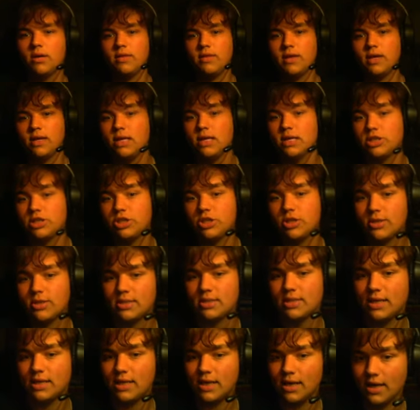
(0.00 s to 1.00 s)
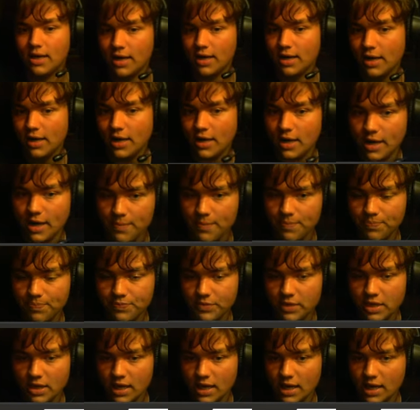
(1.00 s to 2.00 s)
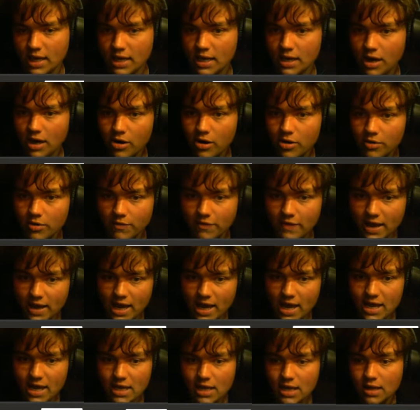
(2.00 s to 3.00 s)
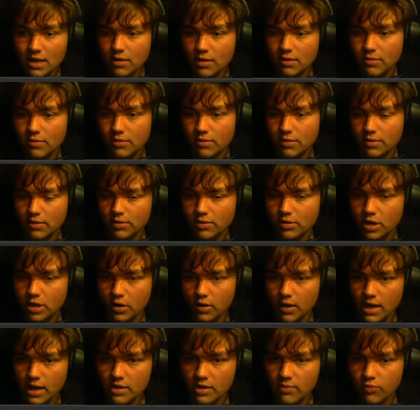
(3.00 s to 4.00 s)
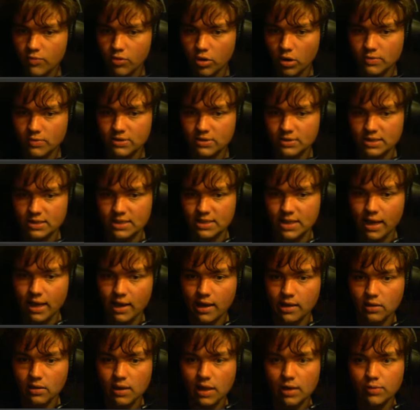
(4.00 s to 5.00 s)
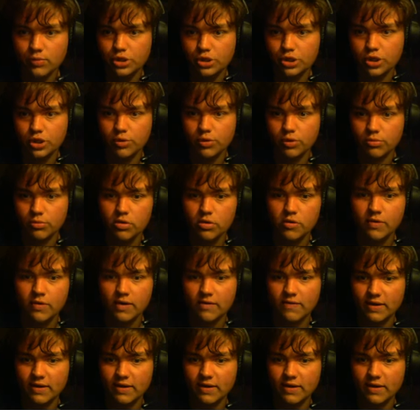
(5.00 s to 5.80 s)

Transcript: The idea is just that I am getting out of any problems with this diagonal. I will show you a move.